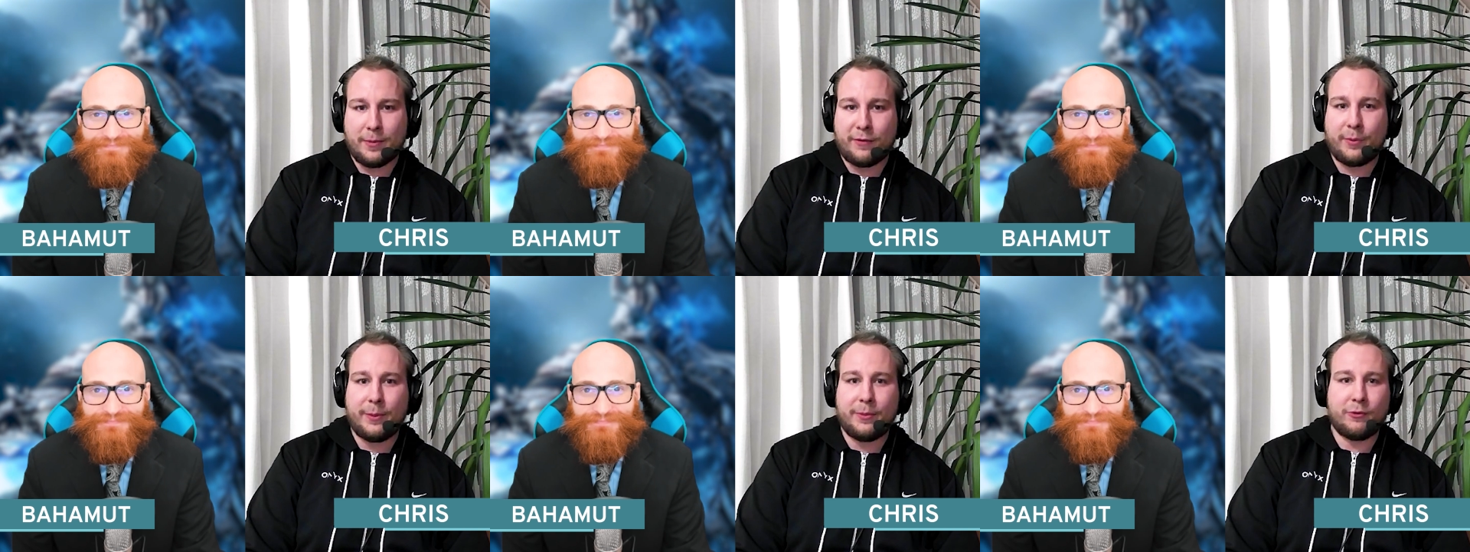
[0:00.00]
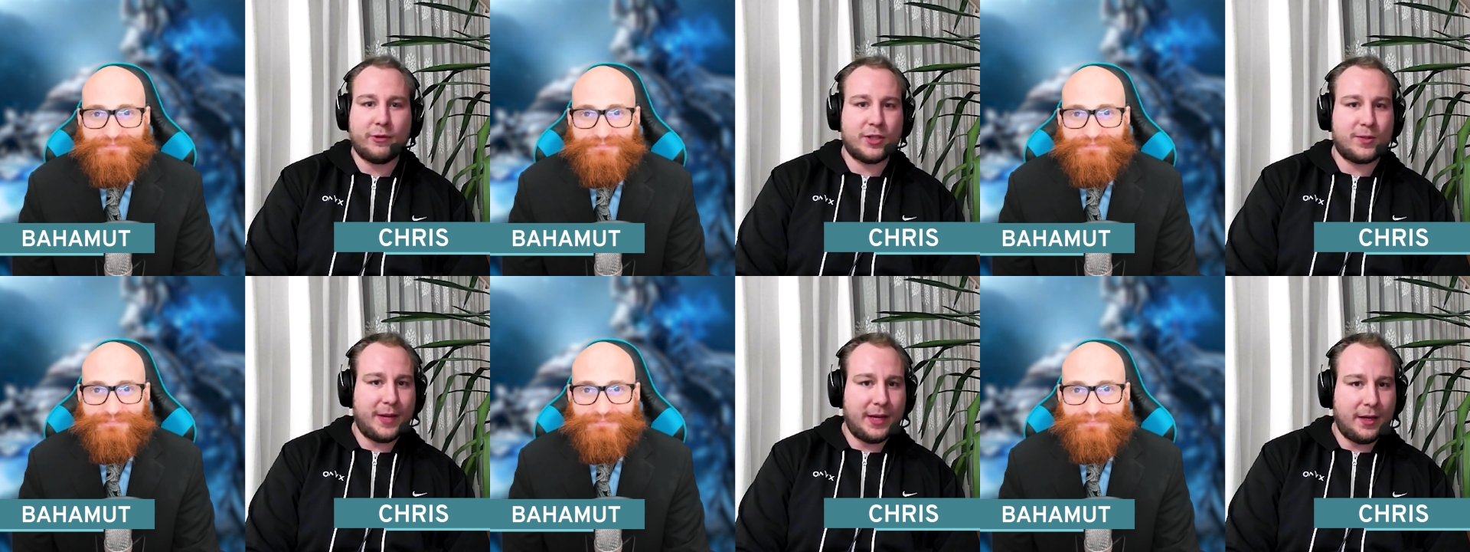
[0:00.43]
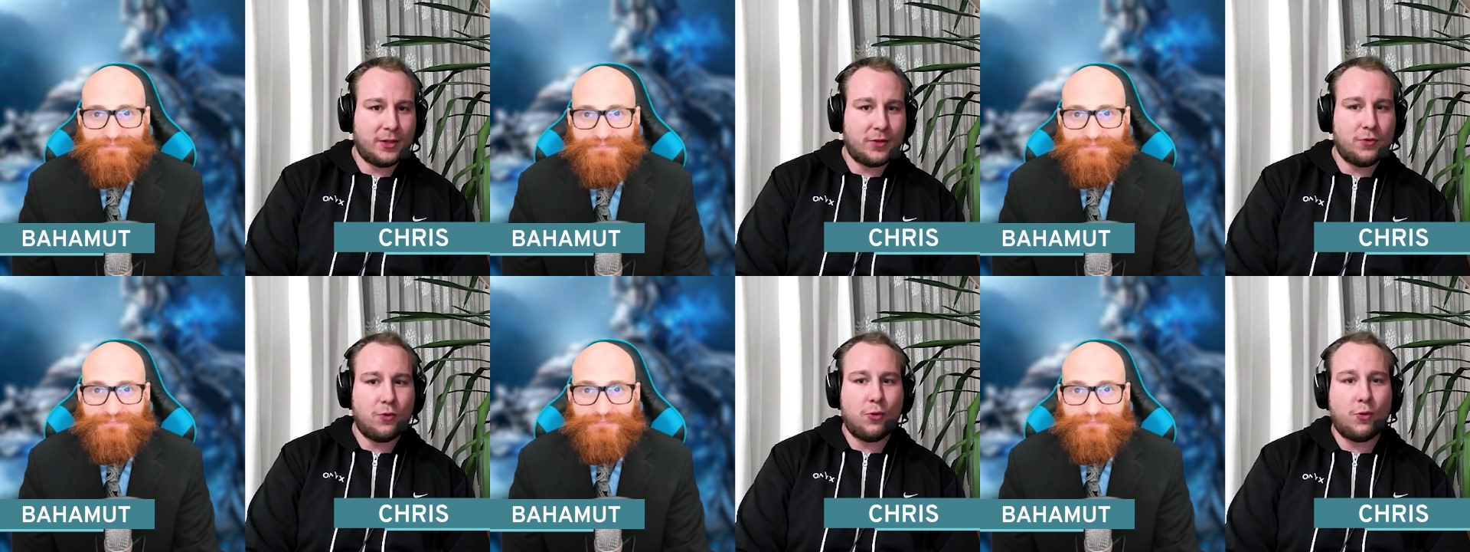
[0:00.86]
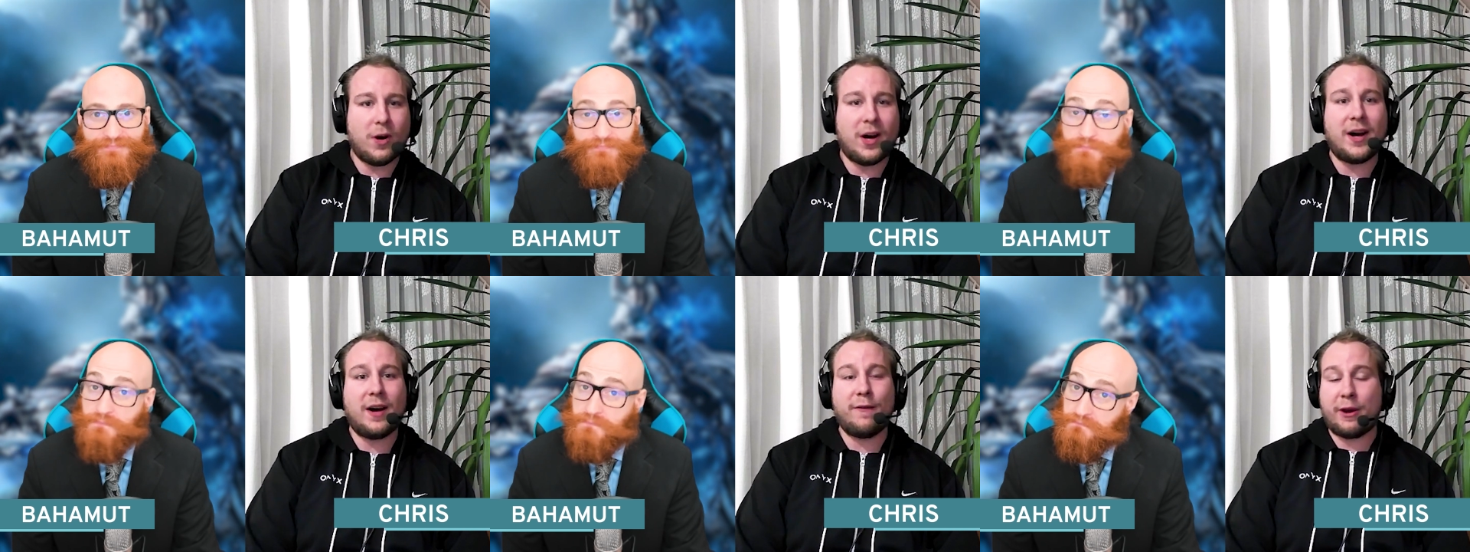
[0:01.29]
Speaker 1: of people we're speaking to who
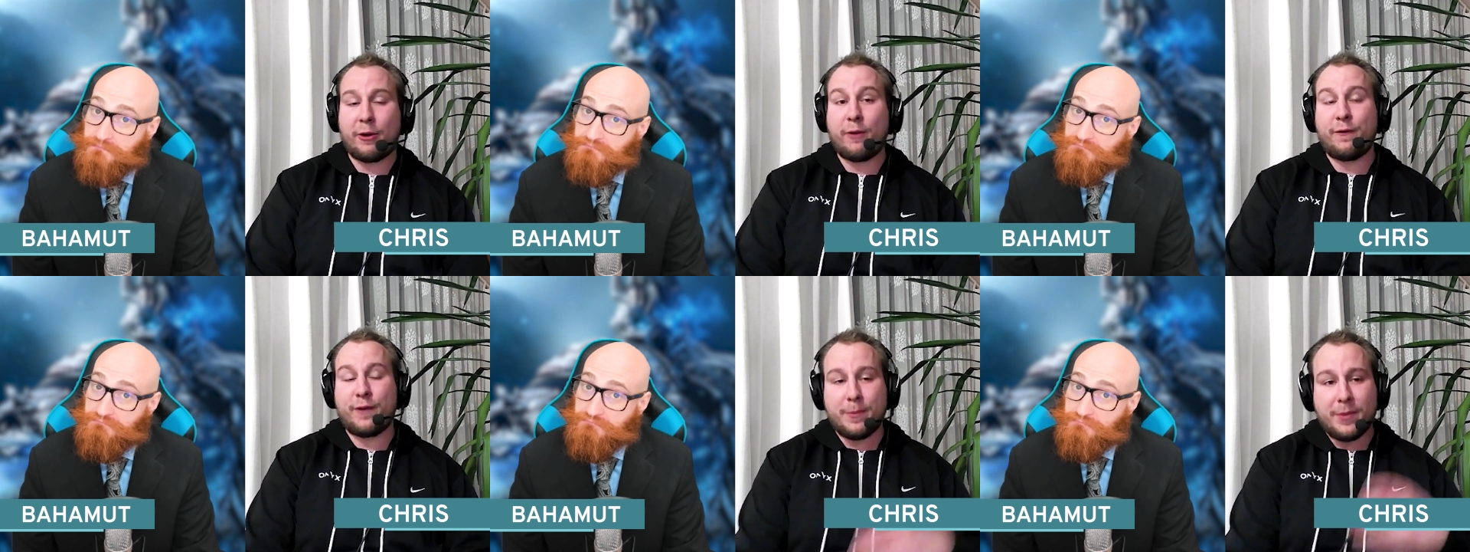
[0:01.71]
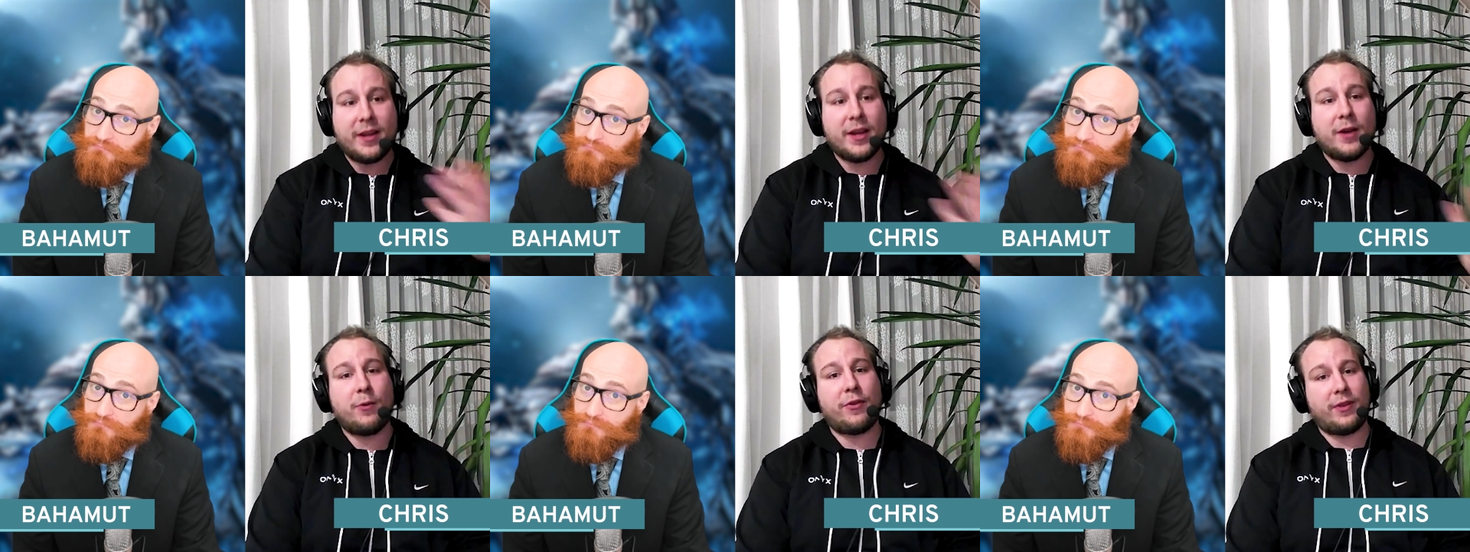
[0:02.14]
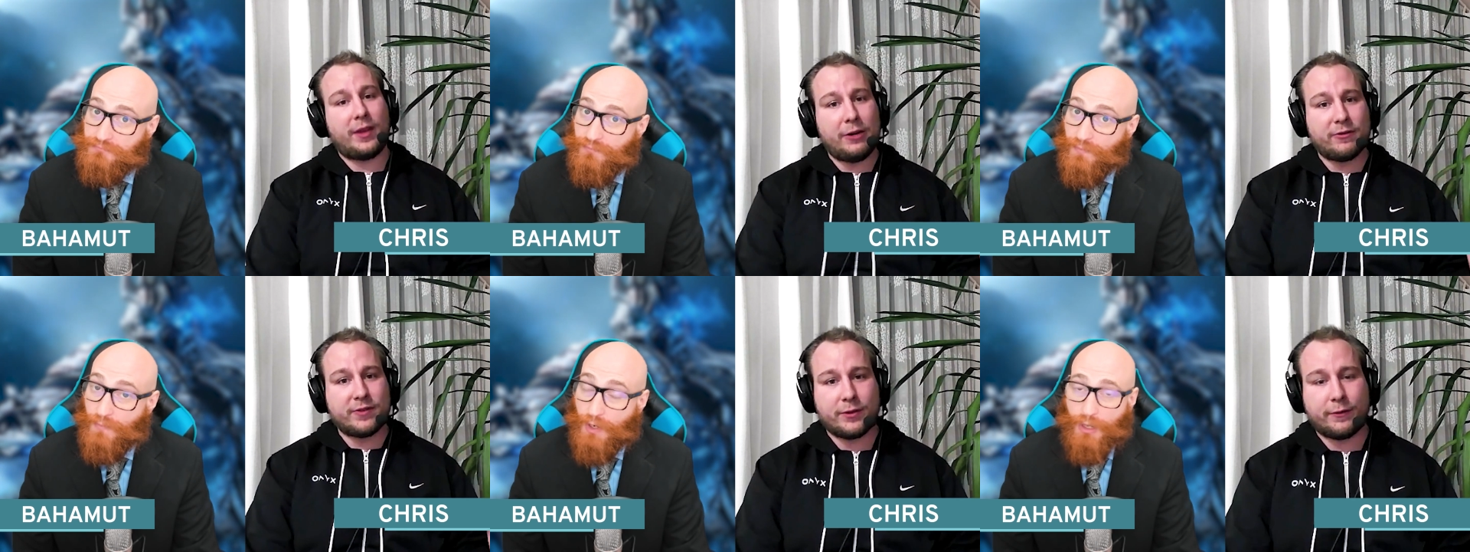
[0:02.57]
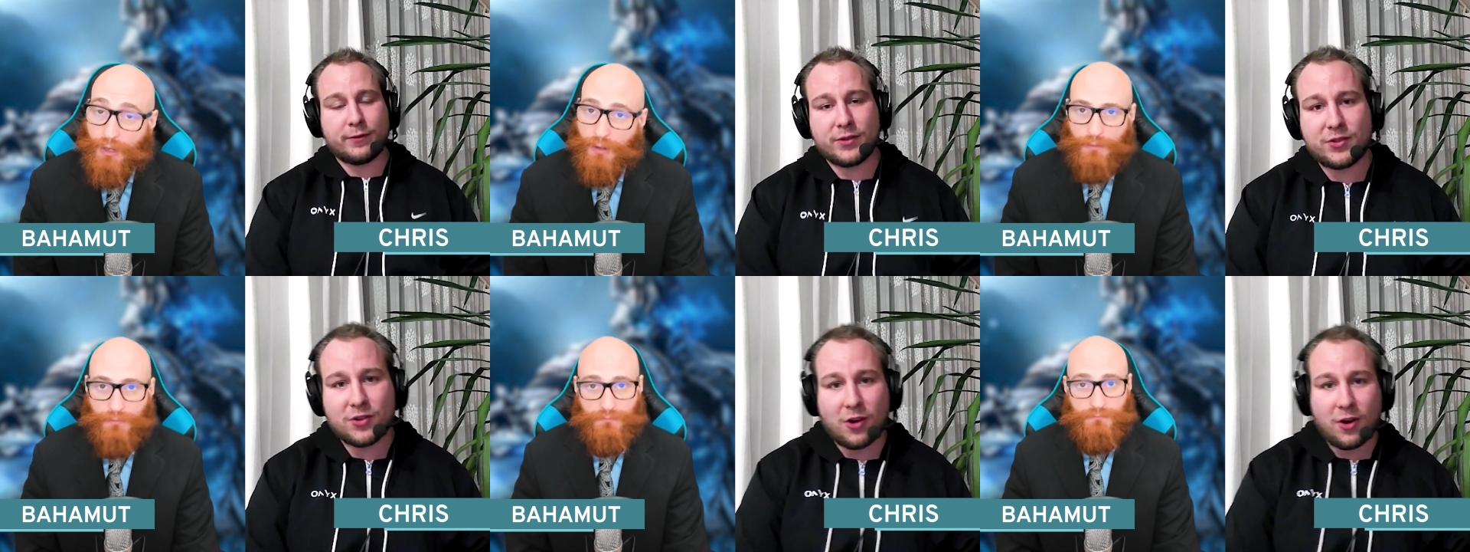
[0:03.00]
are very familiar with the Heroes of
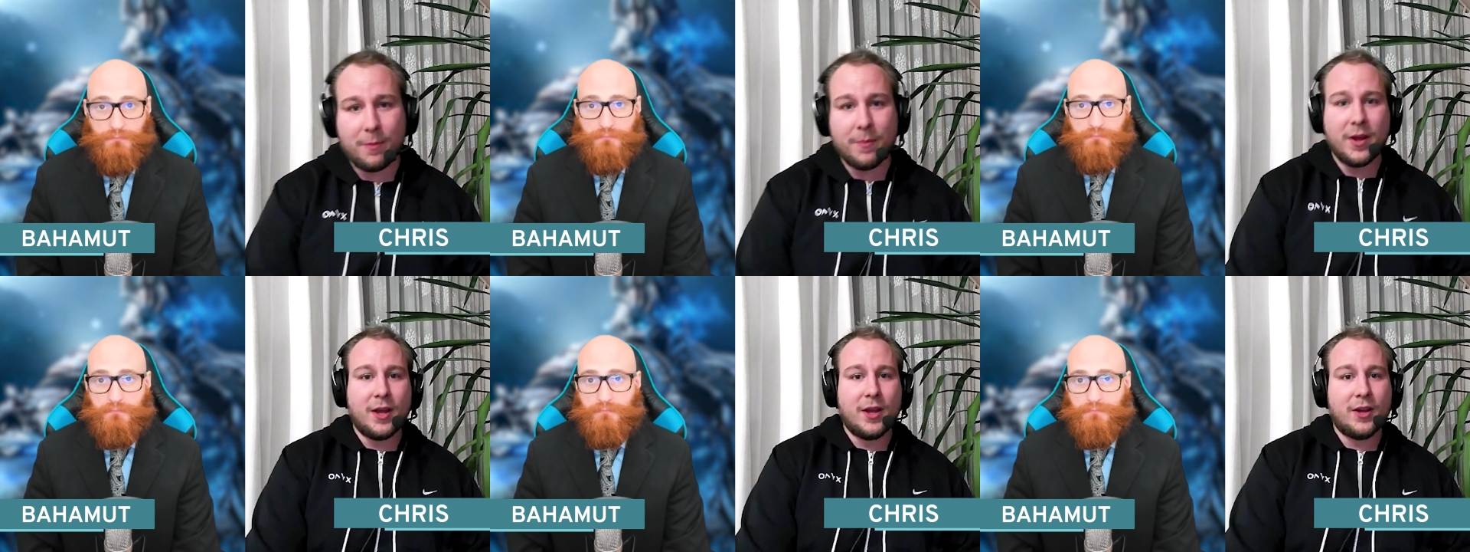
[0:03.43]
the Storm